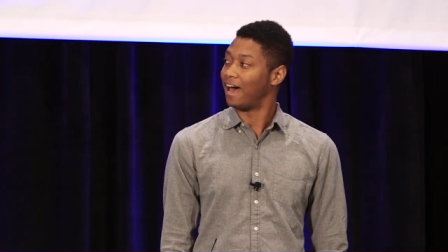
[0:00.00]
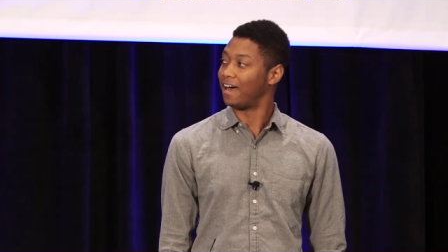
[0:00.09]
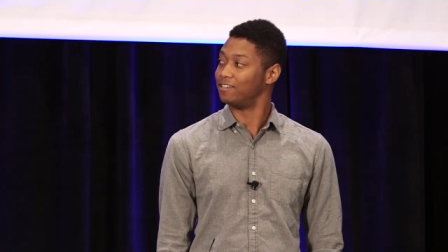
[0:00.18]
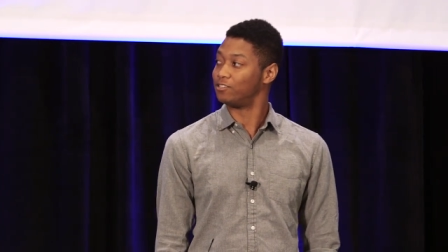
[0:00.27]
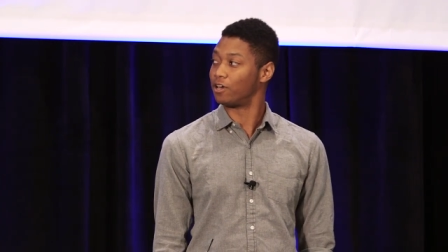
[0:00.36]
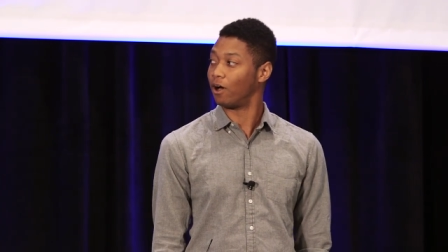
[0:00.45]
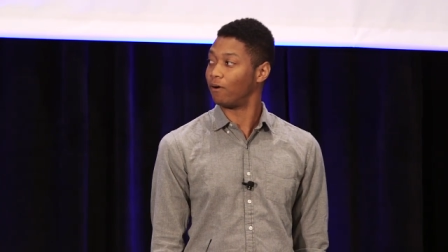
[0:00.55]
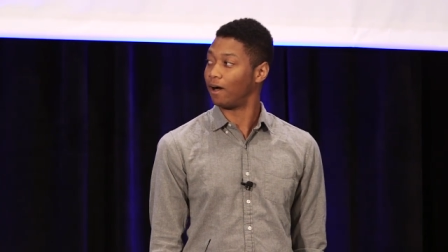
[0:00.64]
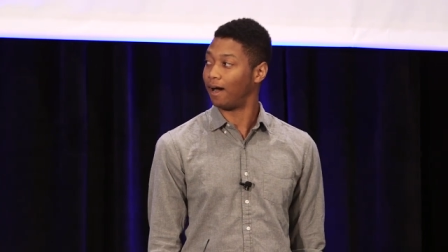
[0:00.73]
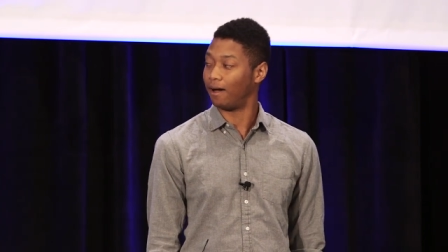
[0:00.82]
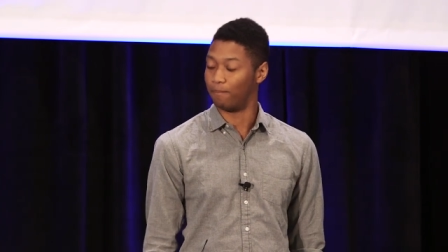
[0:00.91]
And
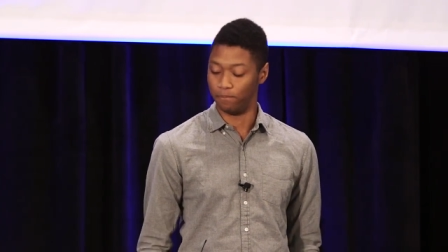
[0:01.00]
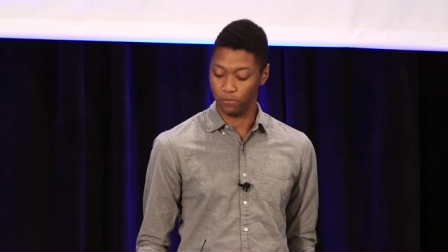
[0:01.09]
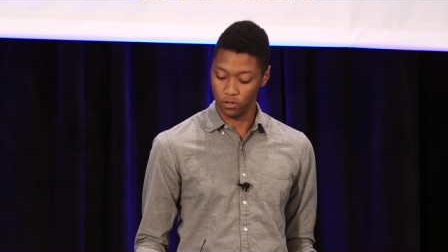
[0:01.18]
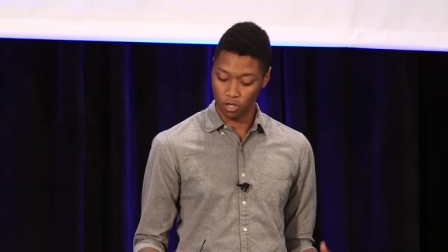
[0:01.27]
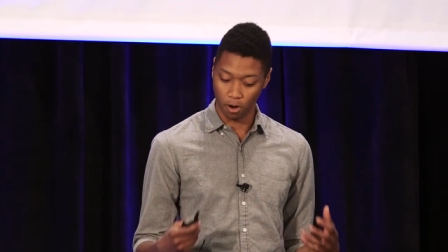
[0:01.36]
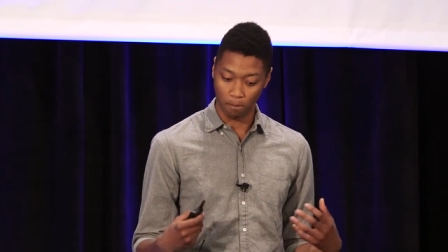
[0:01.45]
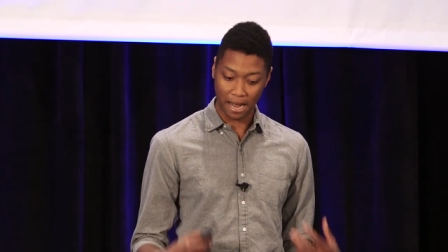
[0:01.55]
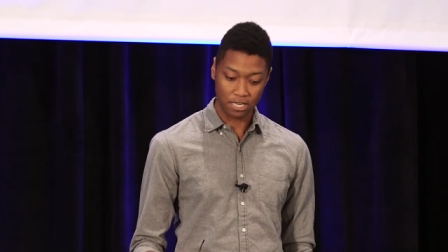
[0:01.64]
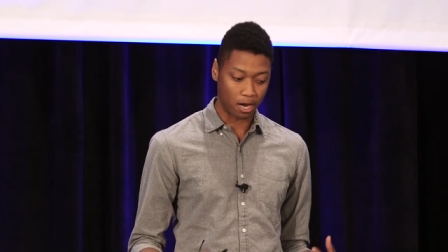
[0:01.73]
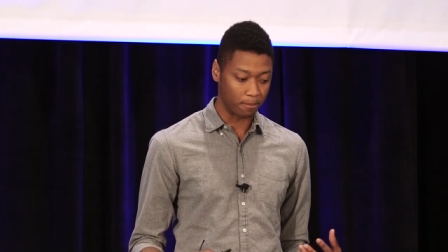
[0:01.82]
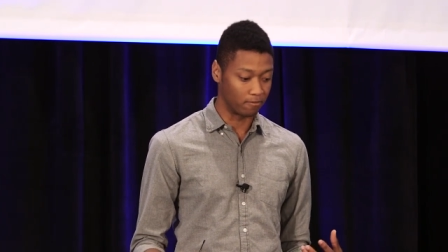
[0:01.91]
so, um, you know,
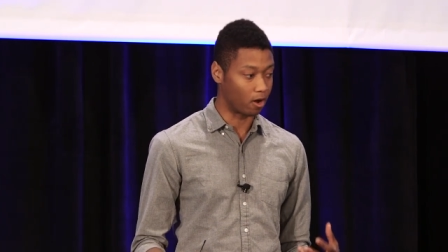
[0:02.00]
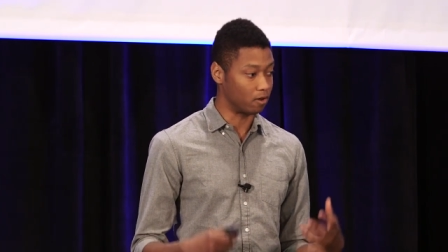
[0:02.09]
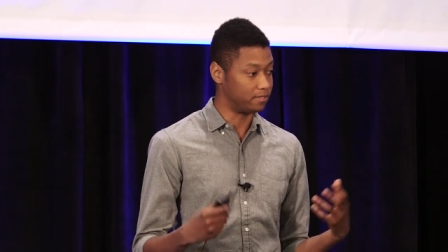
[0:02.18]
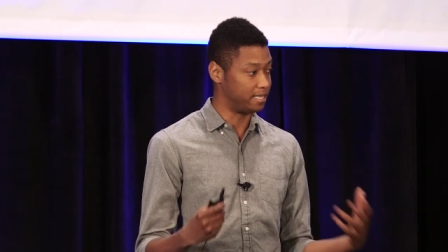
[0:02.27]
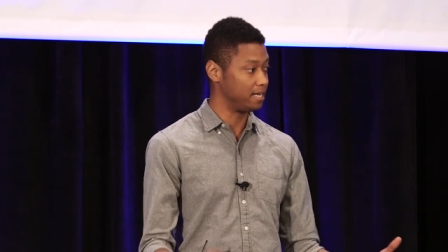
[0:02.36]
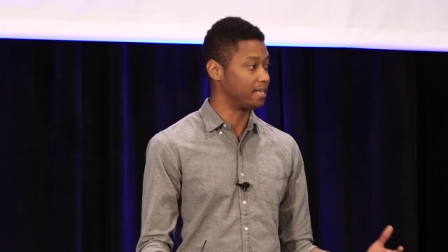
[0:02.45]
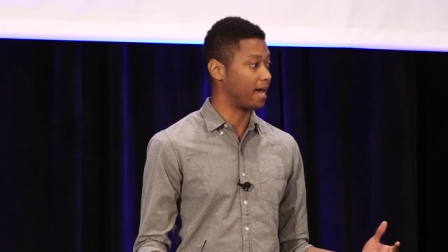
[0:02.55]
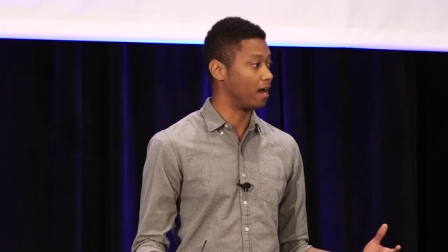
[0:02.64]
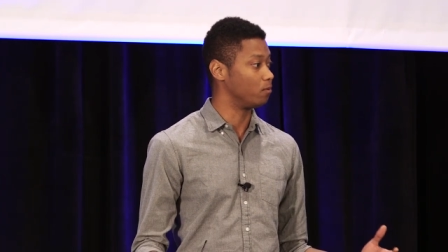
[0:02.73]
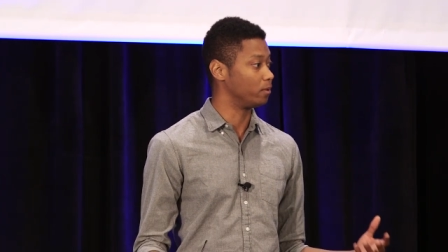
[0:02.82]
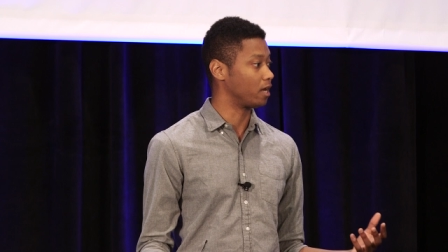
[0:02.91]
my job involves sitting
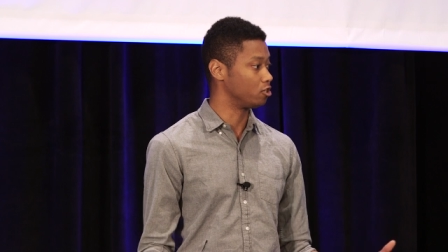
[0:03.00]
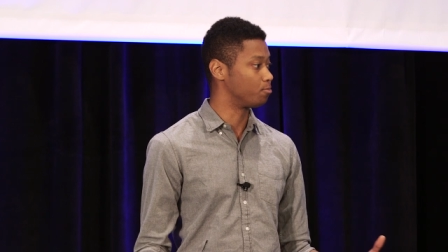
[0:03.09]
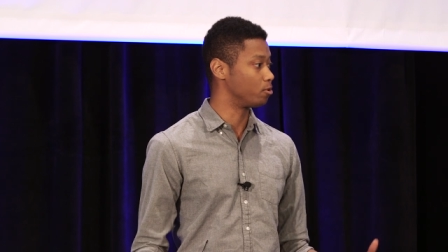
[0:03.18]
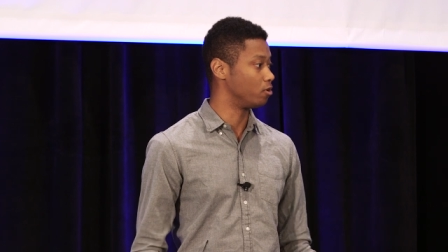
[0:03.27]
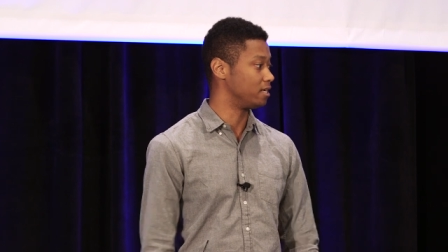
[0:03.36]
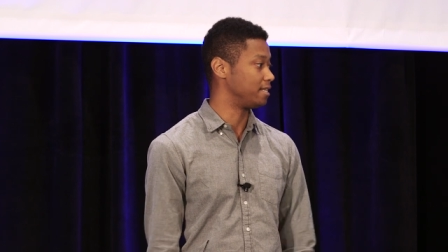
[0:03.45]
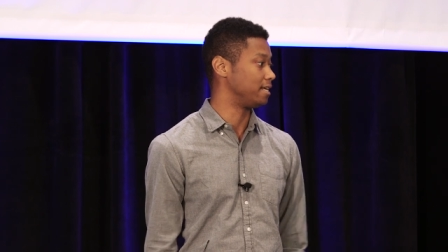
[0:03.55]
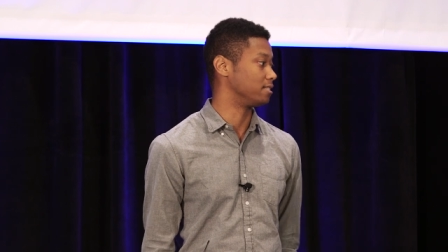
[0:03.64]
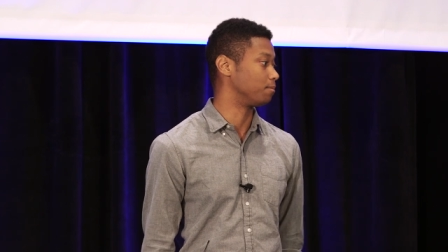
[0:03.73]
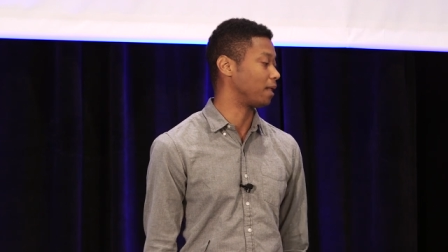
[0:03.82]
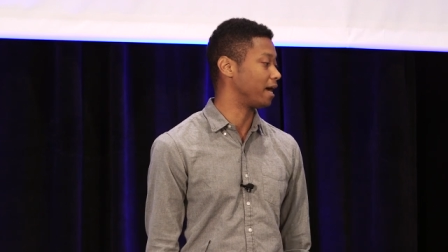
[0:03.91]
down with entrepreneurs
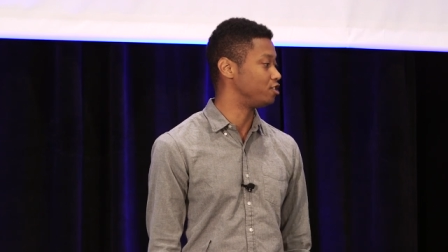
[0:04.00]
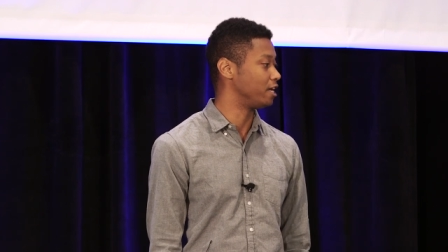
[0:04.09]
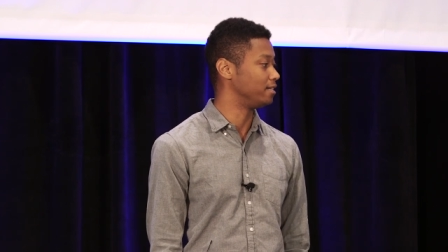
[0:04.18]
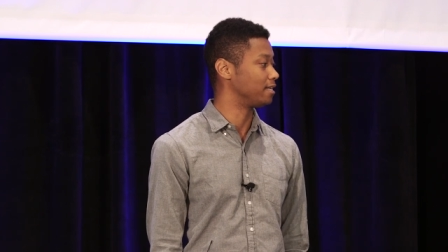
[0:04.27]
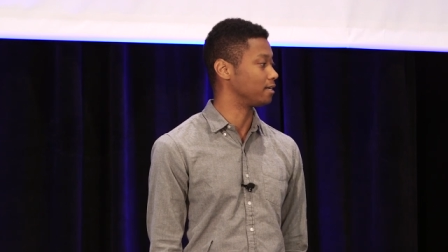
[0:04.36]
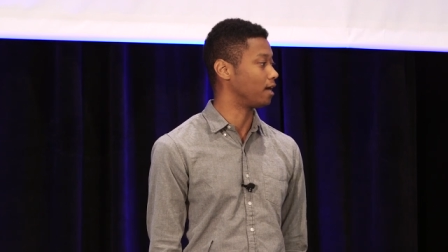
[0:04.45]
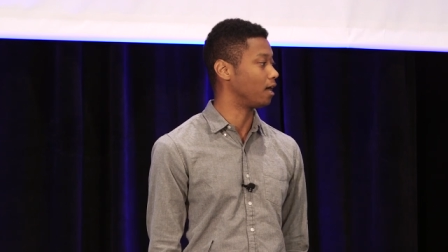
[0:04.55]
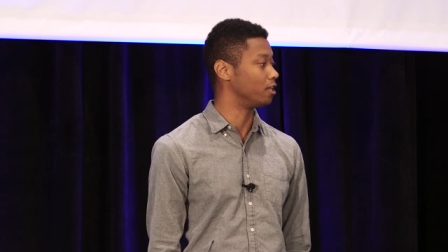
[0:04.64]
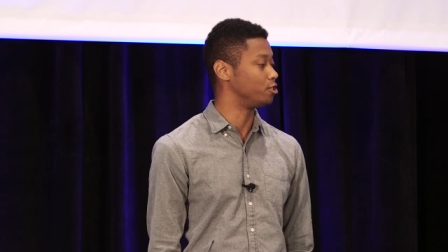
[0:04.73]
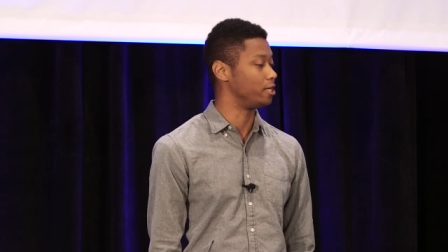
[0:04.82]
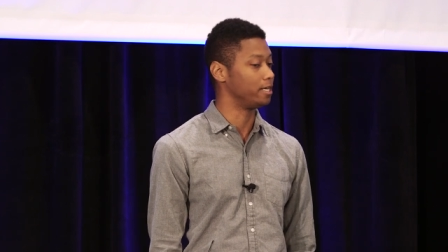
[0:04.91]
in supply chain
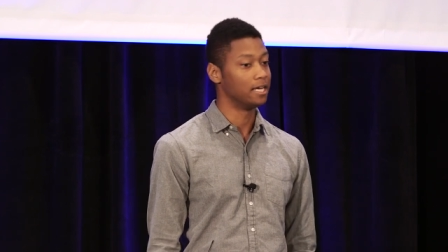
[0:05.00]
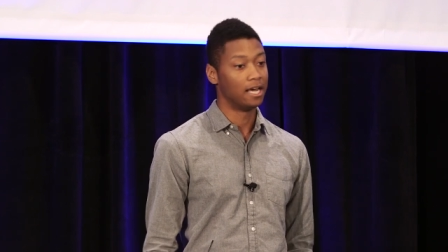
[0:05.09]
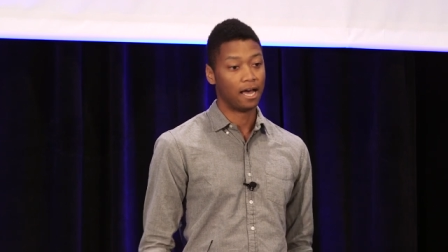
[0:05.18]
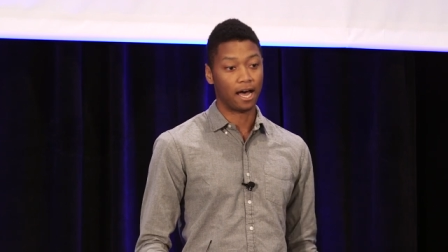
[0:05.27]
technology,